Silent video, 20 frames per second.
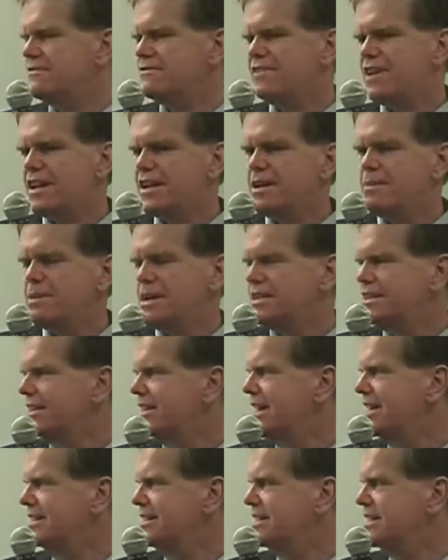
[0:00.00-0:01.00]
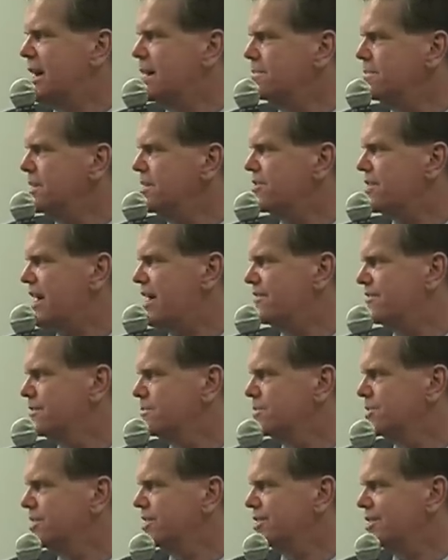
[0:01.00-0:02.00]
and Fannie are basically a dumping ground
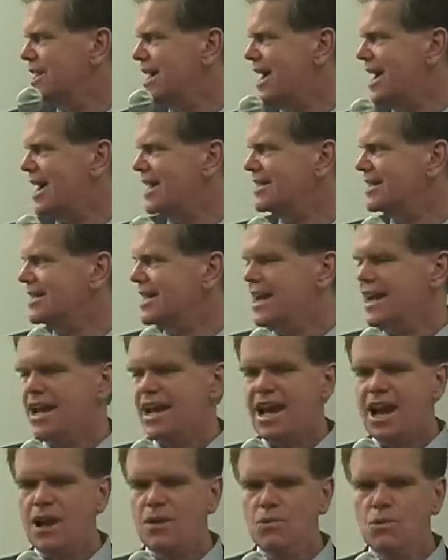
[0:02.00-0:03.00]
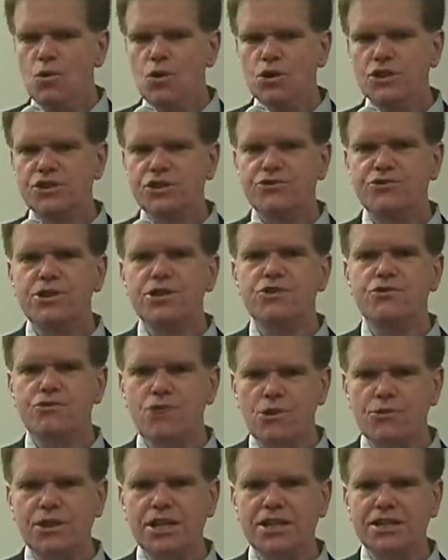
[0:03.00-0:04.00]
for political hacks and Wall Street
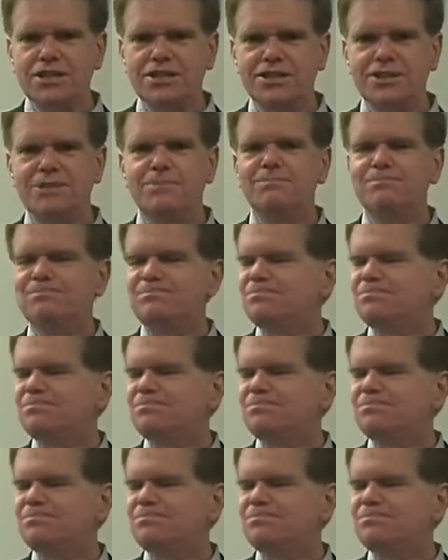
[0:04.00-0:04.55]
cronies.